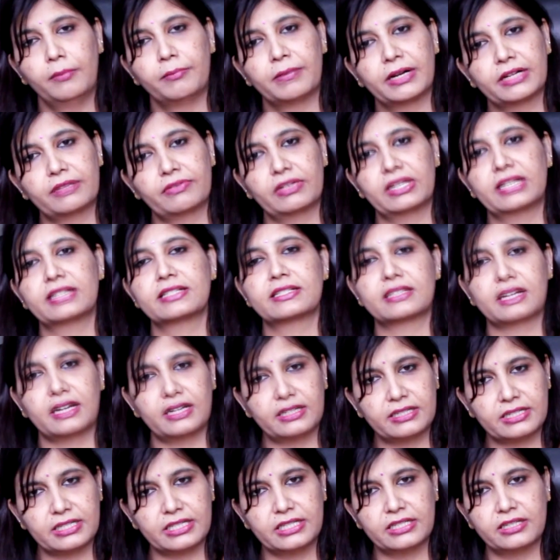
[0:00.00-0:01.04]
But when I
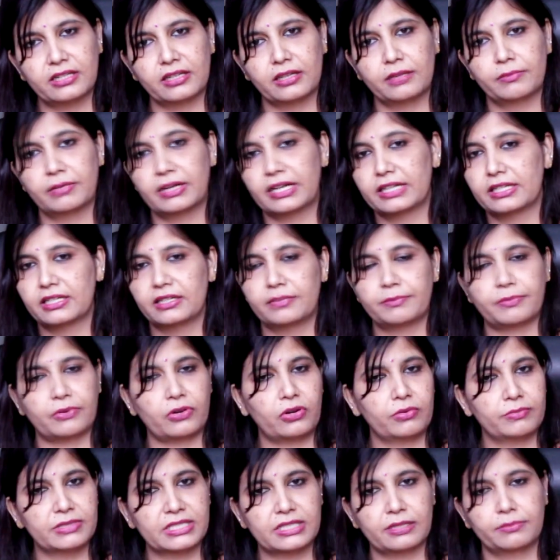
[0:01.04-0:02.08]
start treating him, I didn't
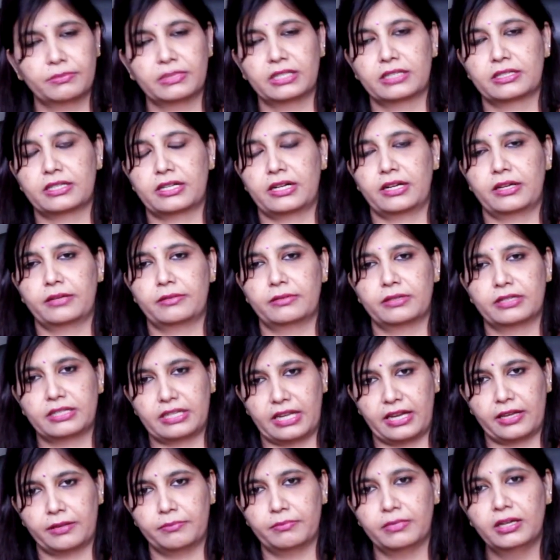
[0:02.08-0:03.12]
promise him the
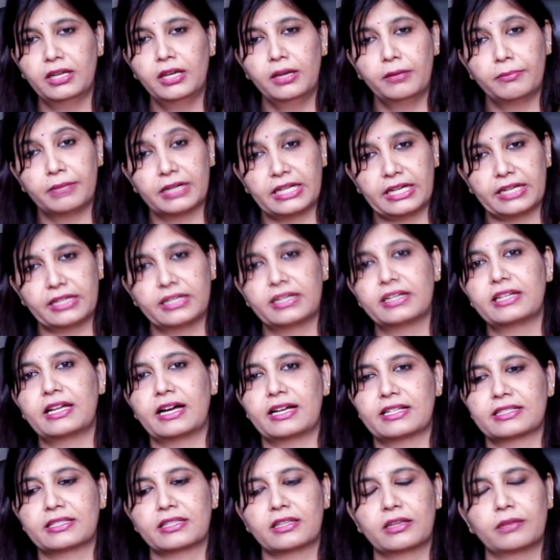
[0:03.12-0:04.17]
time but I did
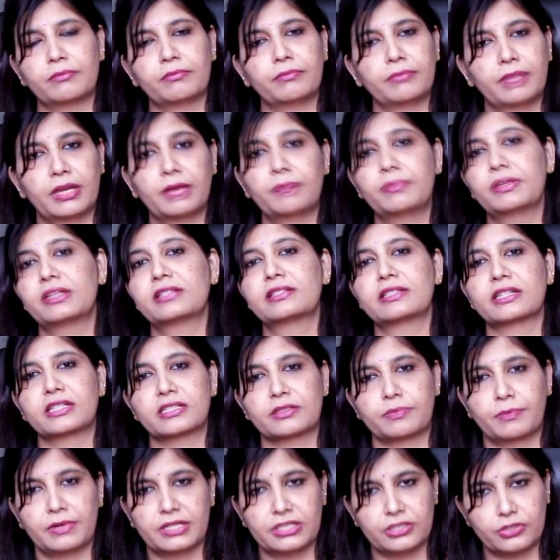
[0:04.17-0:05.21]
ask him maybe
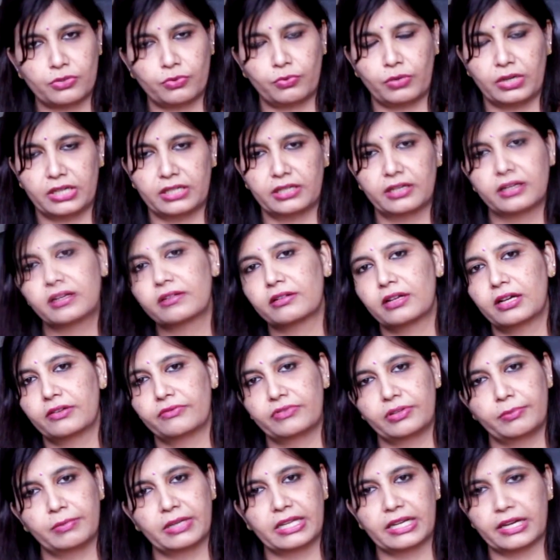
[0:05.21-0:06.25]
six months to one year
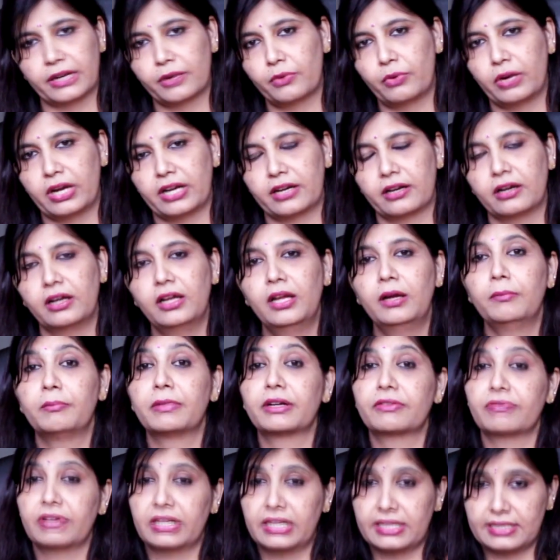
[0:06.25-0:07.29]
we may require.
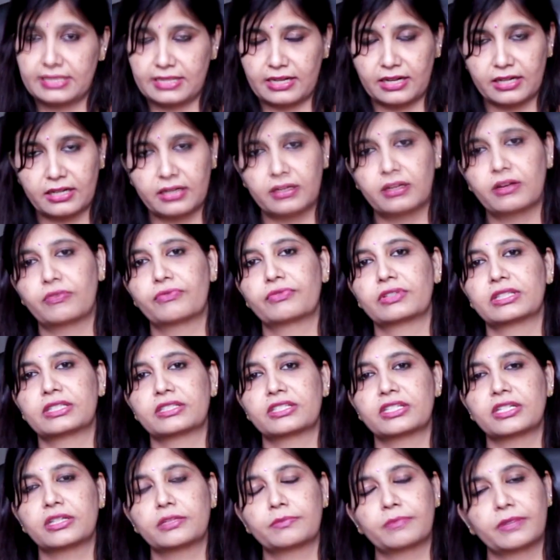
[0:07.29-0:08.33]
But when I started off with the
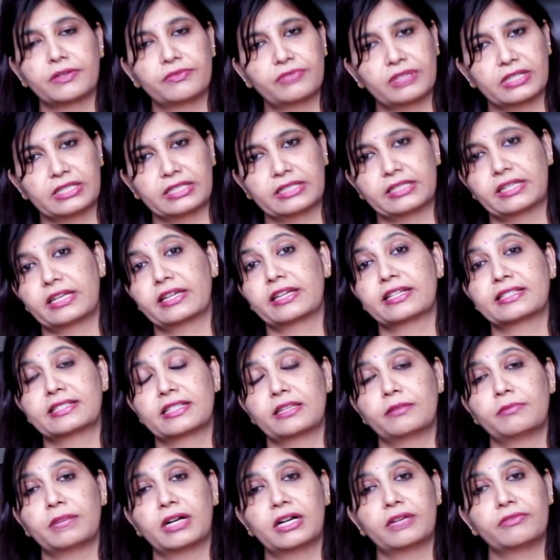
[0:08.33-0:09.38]
treatment for the
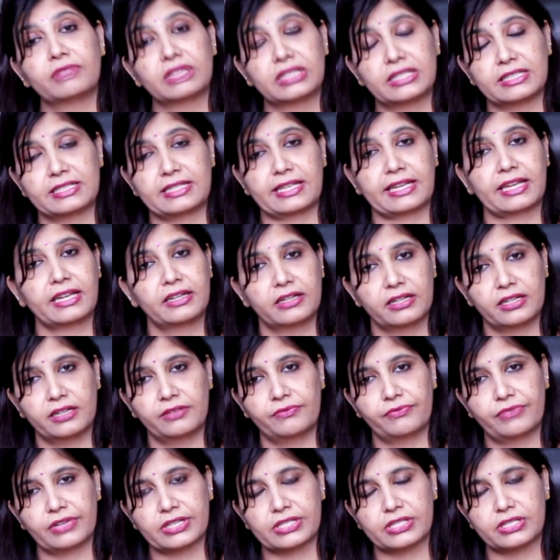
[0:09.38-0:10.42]
eczema with the secondary
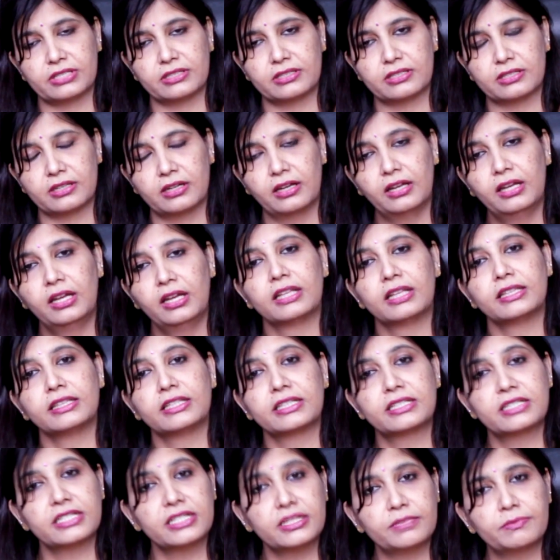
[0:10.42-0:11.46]
infections,
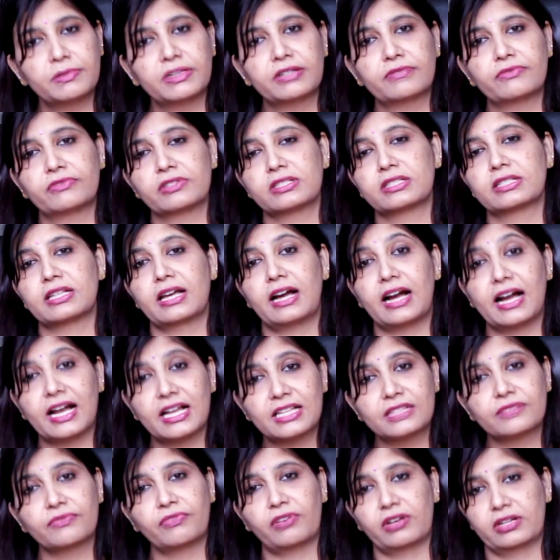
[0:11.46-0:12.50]
the treatment was
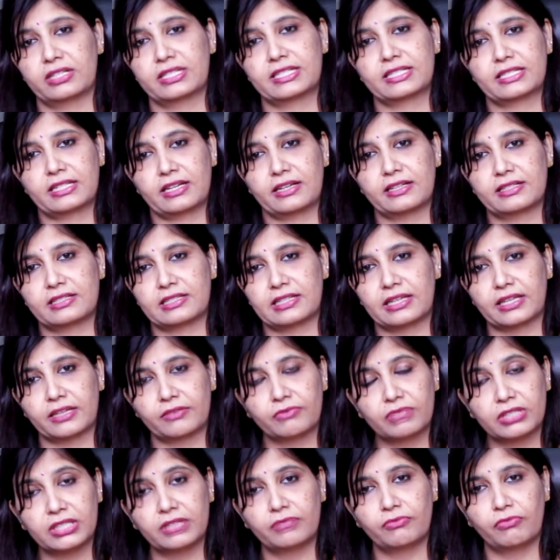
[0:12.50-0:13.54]
as fast as like
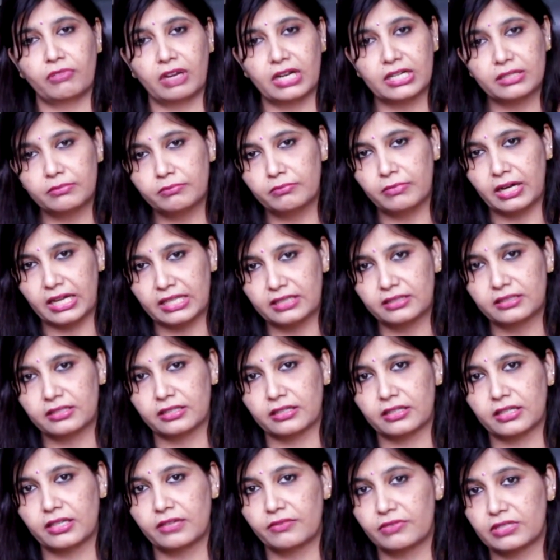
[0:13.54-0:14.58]
within one month
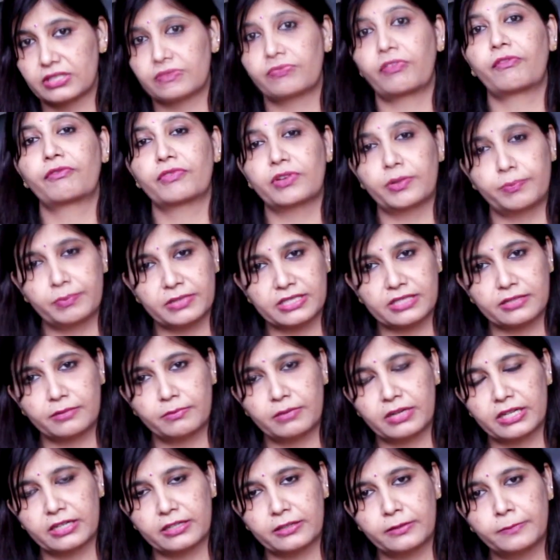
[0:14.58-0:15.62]
he was
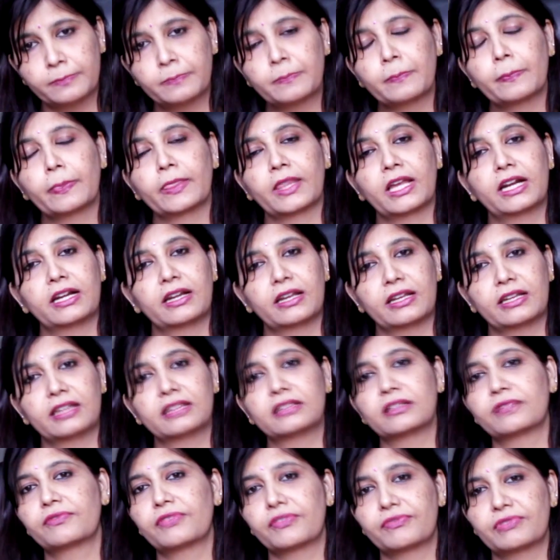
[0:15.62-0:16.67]
50% better and
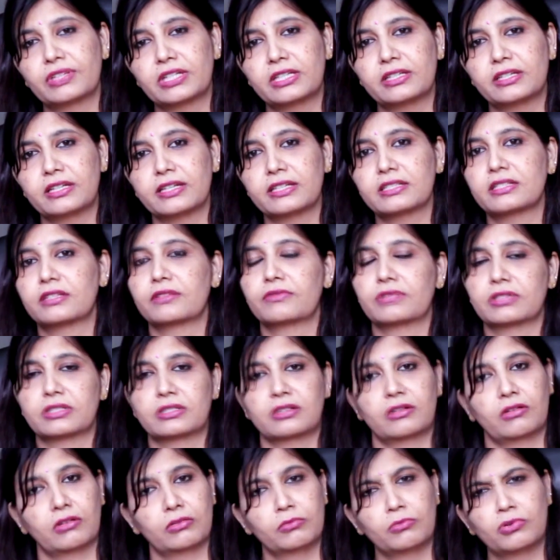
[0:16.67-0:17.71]
another 15 days he
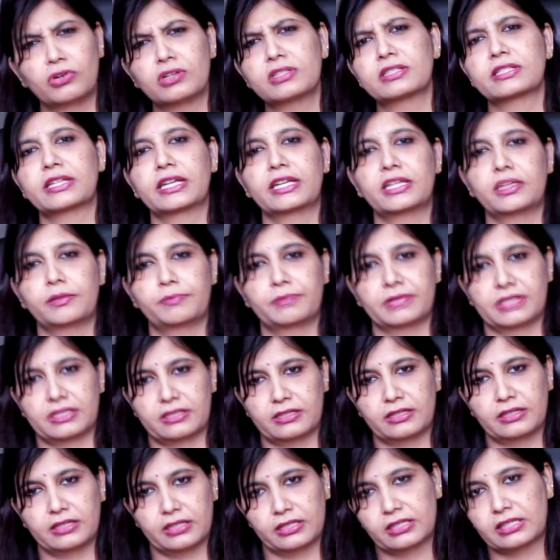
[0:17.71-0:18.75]
was almost
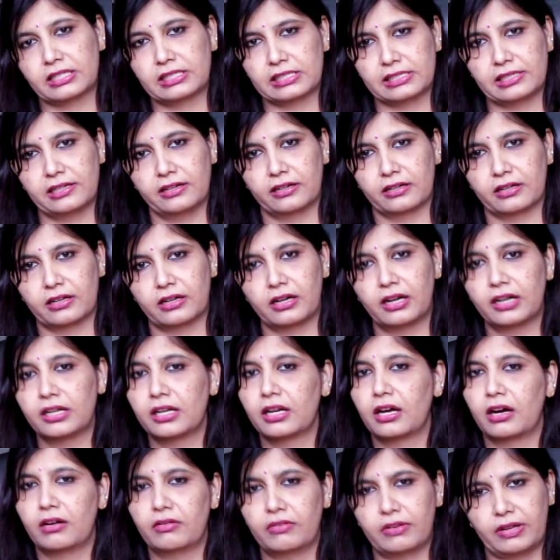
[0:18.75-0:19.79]
80% it cleared
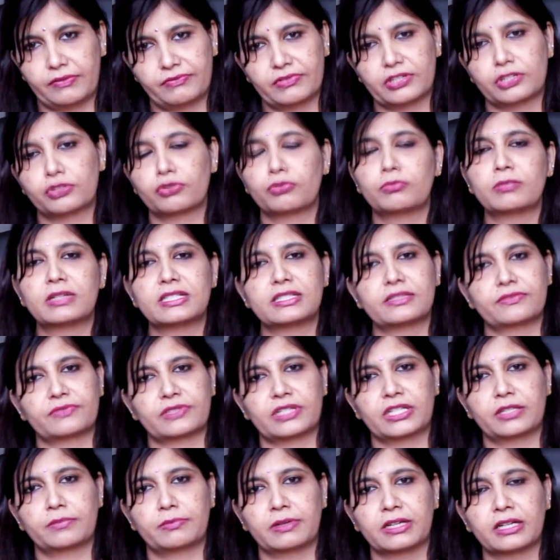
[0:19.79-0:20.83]
and now after two months of
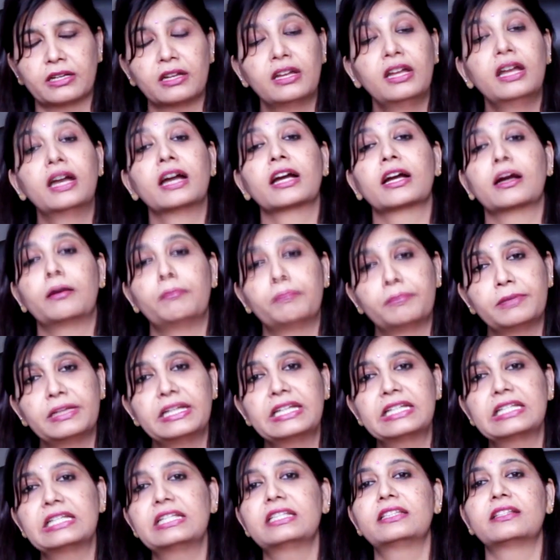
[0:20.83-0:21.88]
treatment
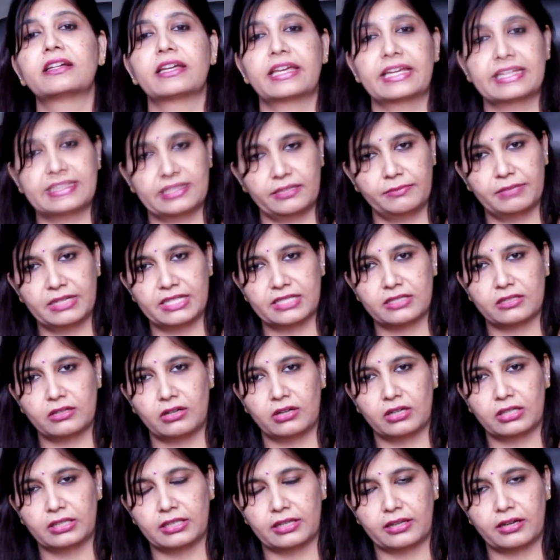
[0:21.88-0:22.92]
completely the eczema is
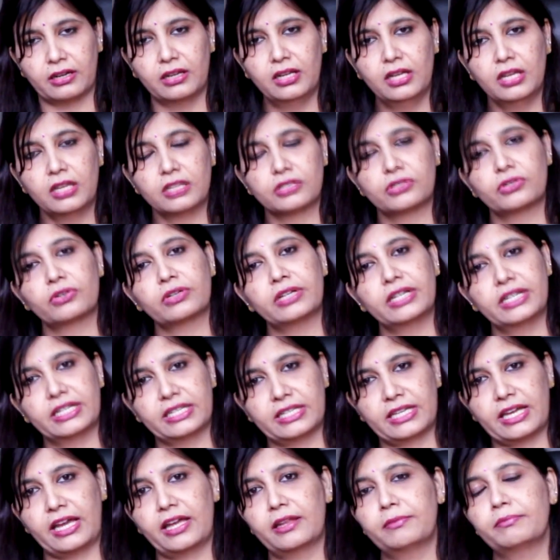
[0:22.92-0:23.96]
not there. So
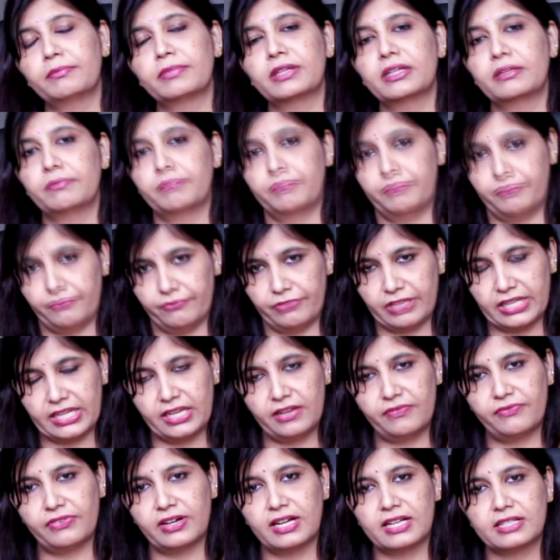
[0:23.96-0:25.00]
it can be
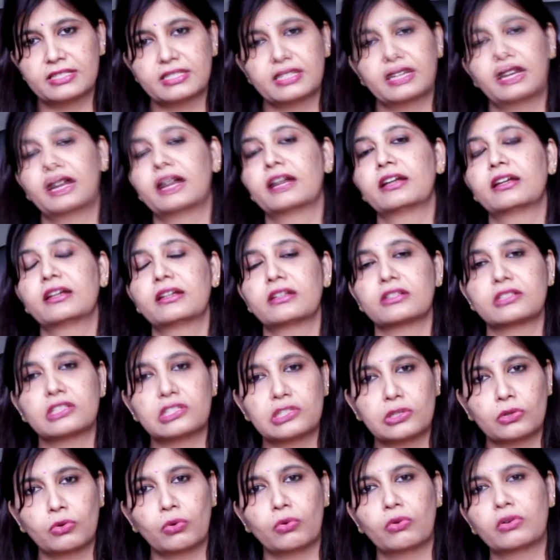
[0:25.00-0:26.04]
very fast and
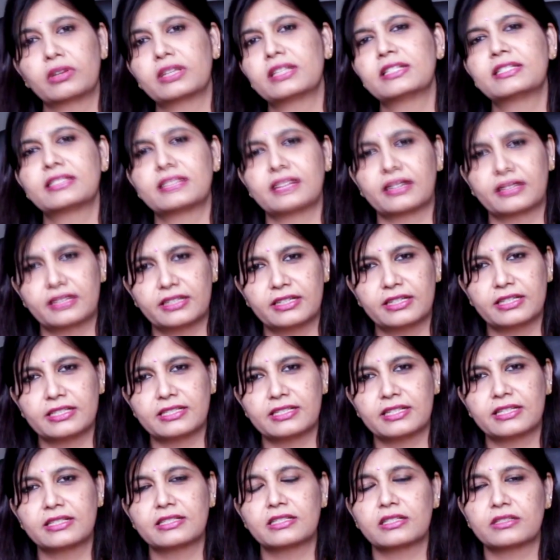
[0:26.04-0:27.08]
slow in certain
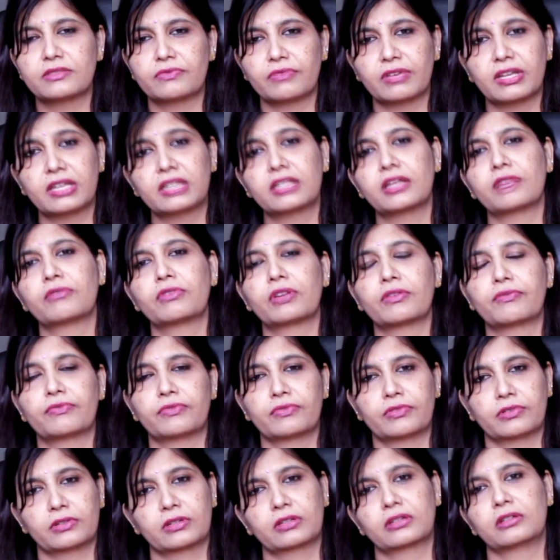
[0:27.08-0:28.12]
diseases where they would
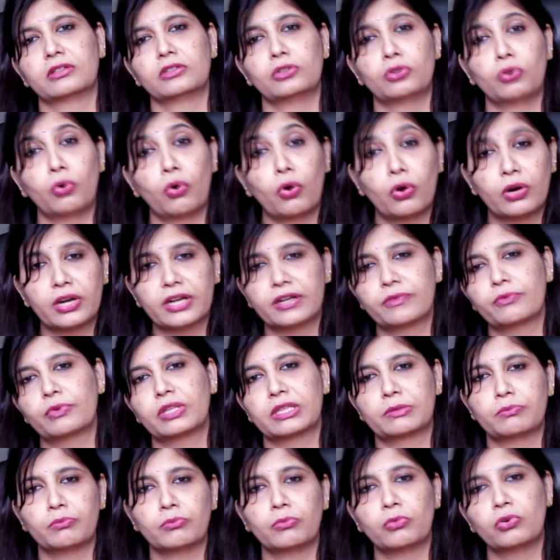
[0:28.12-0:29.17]
have loaded
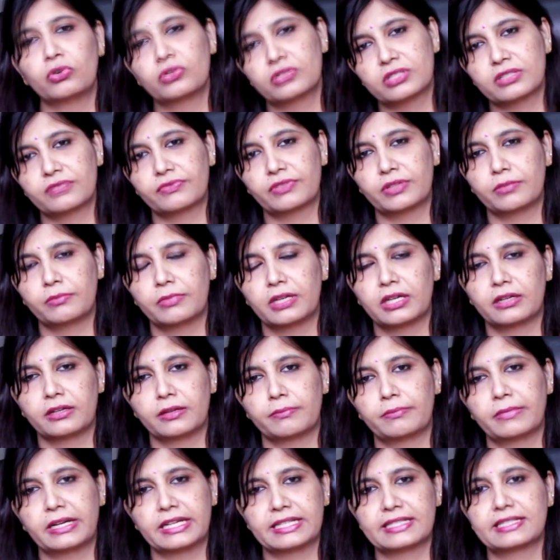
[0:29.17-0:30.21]
with most of the
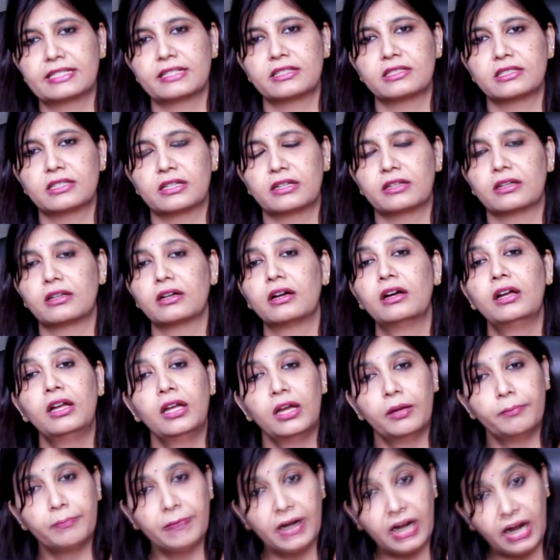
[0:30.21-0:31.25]
medicines and
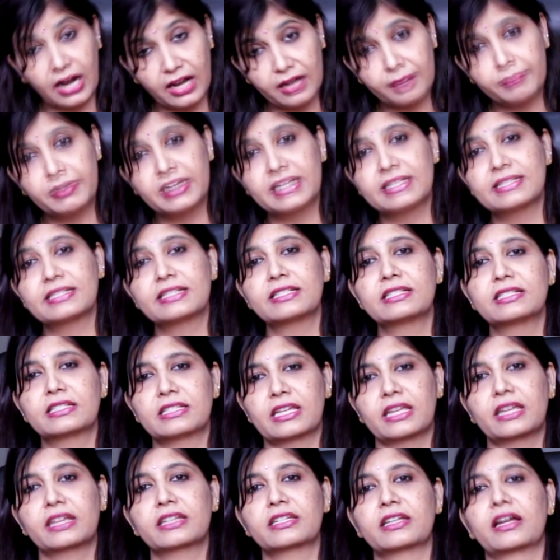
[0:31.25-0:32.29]
our medicines
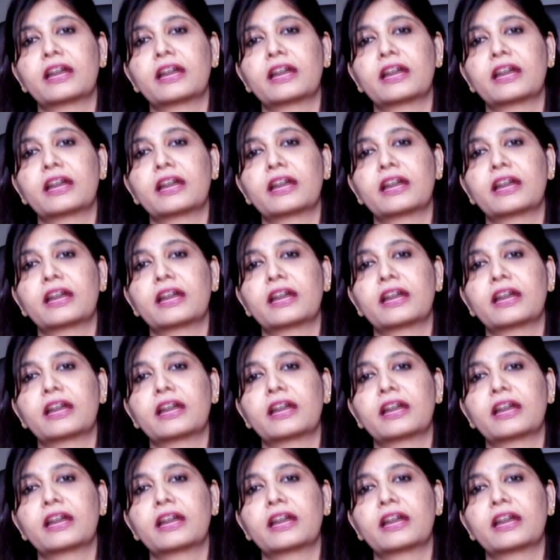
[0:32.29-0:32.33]
take